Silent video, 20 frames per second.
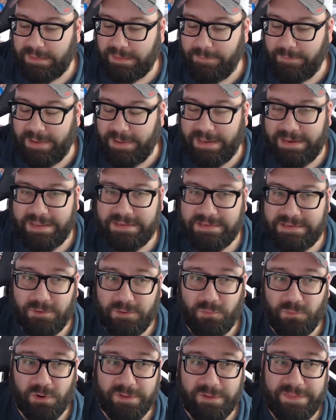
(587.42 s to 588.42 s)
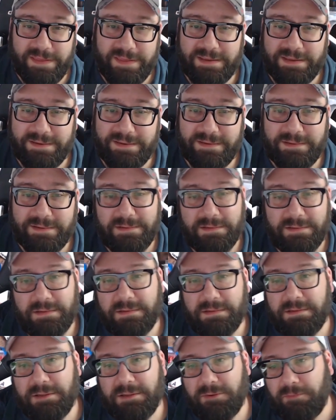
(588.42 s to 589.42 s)
mean, is it worth it?
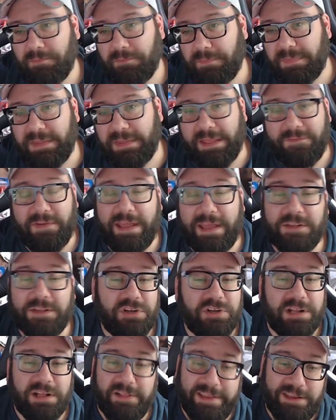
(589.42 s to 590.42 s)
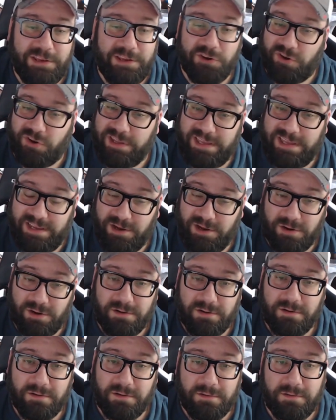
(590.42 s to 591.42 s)
If it gets you to clean your
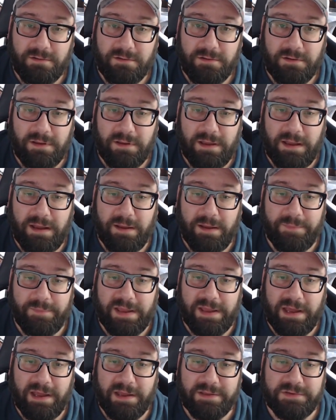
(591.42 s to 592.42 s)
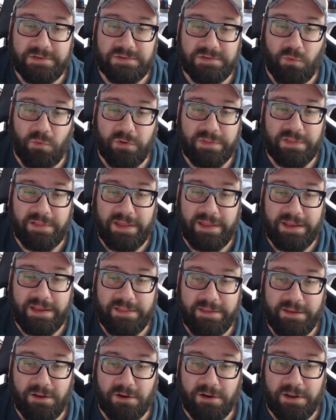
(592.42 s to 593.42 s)
gear, because more than
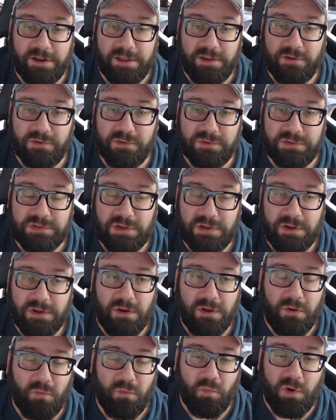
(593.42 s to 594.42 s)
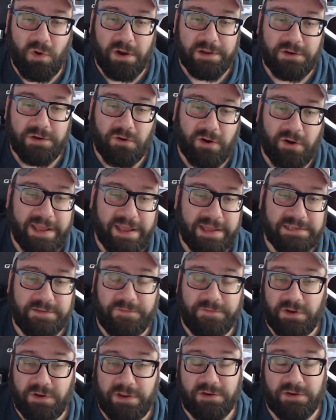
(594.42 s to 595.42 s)
likely you're going to use one, or I guess
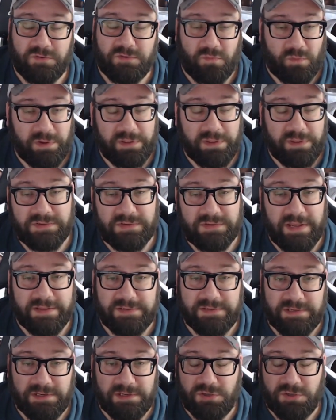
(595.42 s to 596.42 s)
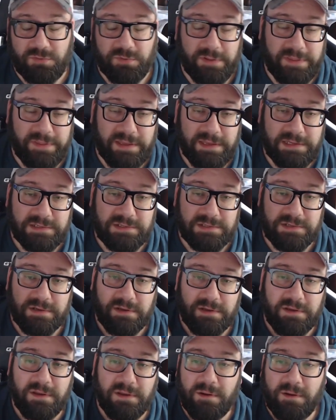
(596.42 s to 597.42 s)
if your gear is really disgusting, 2 of these
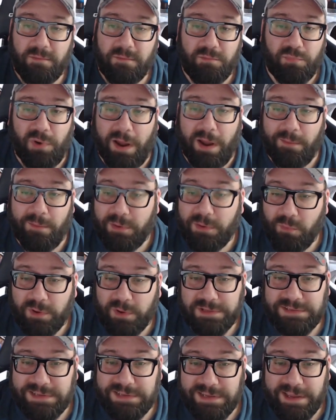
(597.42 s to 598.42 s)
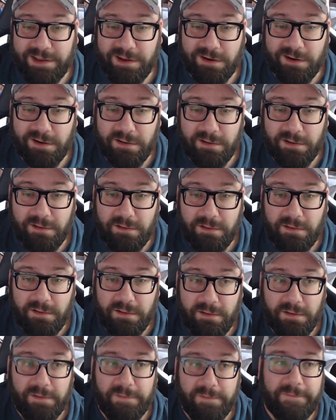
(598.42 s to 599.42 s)
probably once a year.
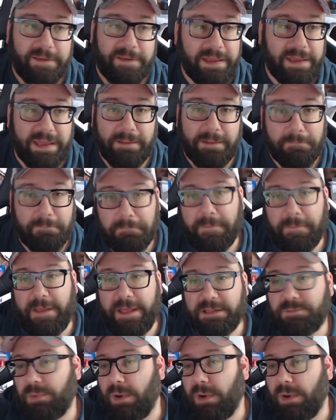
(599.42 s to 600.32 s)
it's